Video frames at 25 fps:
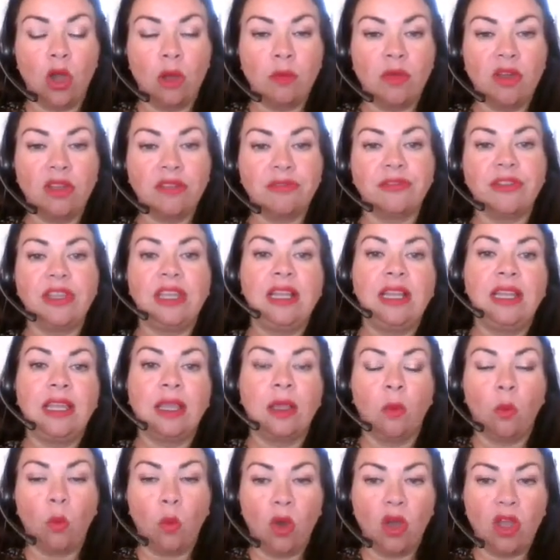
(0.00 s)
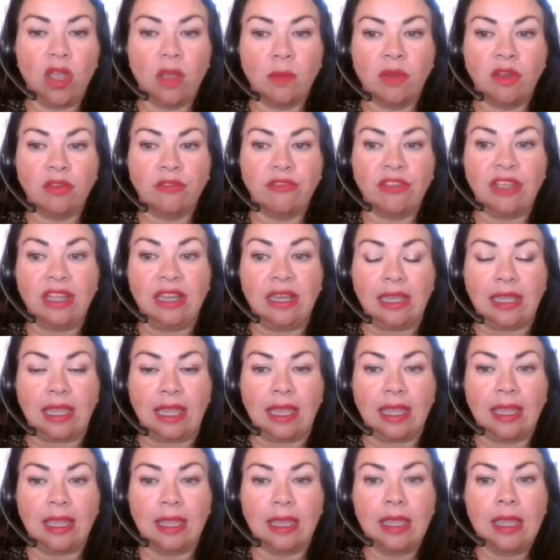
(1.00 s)
am I feeling and why am I feeling
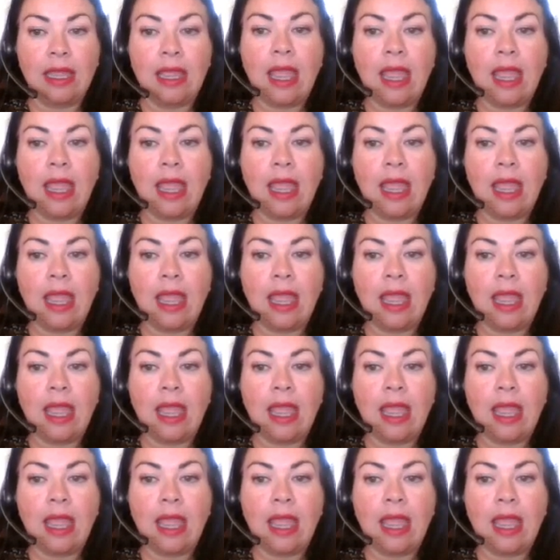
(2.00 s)
it,